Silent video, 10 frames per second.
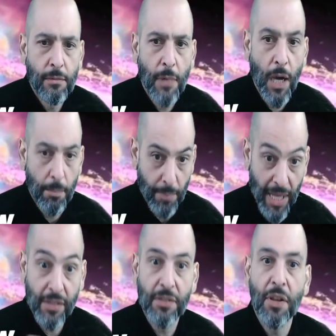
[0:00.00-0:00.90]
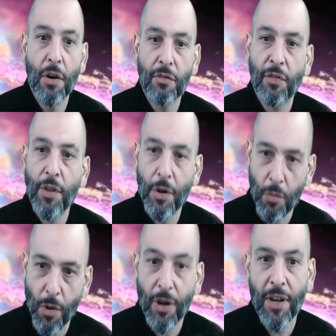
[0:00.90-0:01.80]
uh, best known for their
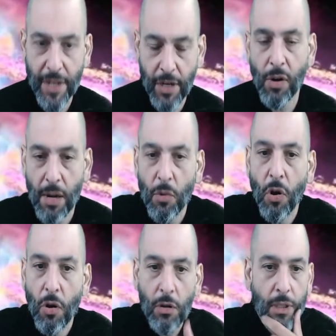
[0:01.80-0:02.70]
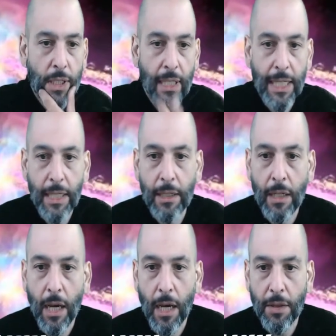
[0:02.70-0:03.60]
work on The Incredible Hulk in
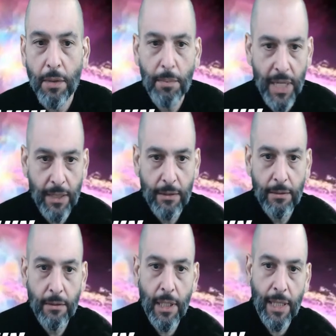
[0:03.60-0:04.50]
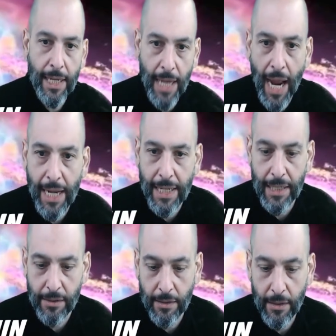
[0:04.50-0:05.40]
uh, the mid to late
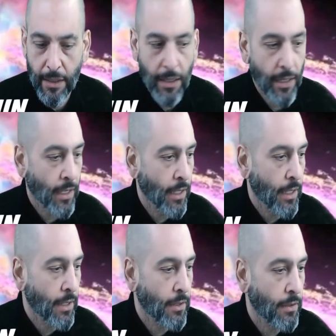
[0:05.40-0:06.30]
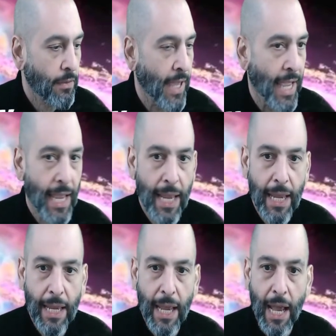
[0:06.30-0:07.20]
90s.
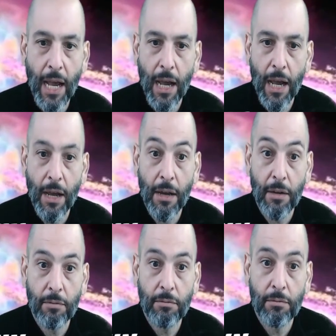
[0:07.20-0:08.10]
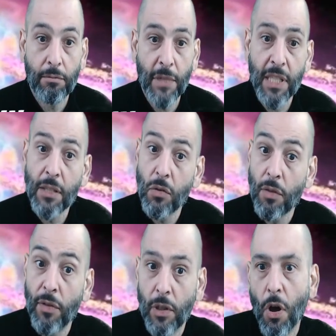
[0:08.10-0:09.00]
They, uh, this is sort
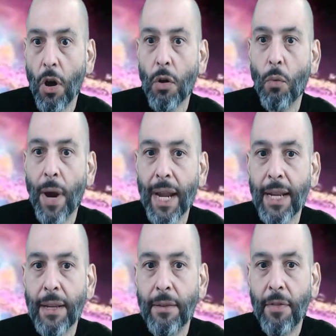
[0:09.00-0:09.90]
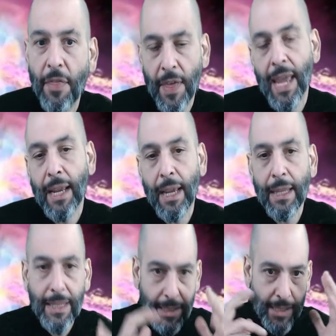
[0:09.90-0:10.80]
of a long awaited thing.
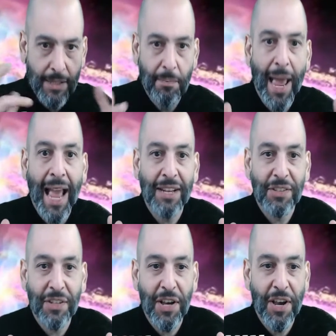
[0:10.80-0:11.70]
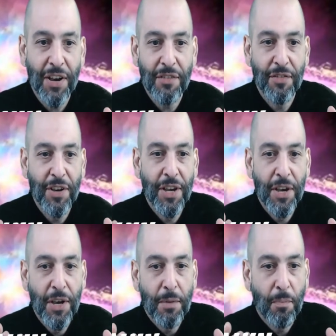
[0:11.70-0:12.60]
This smacks of
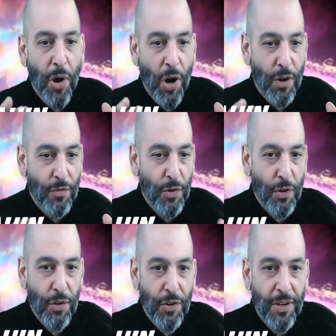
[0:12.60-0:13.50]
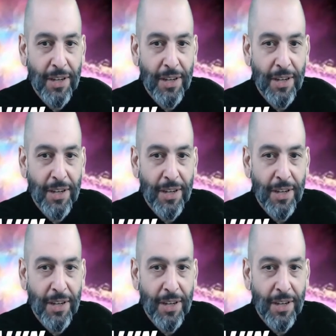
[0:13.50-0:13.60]
Marvel